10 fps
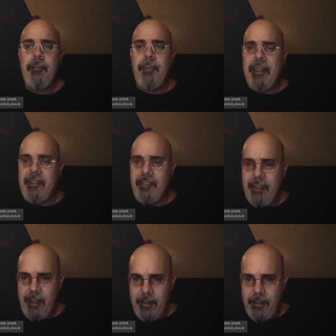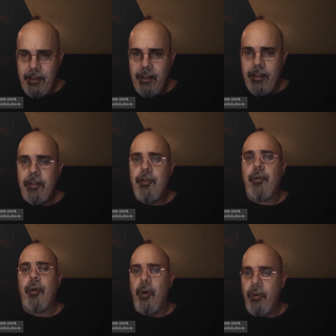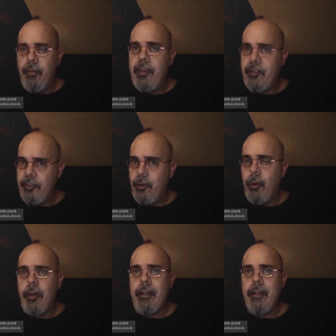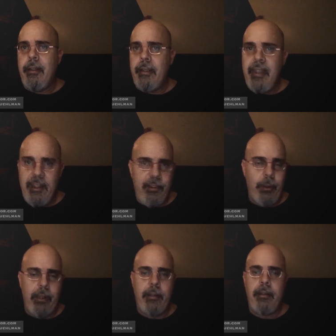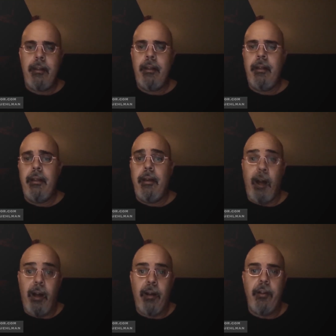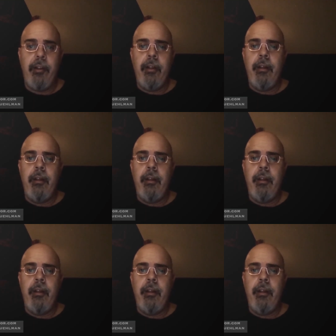but instead drove his sword into it hard,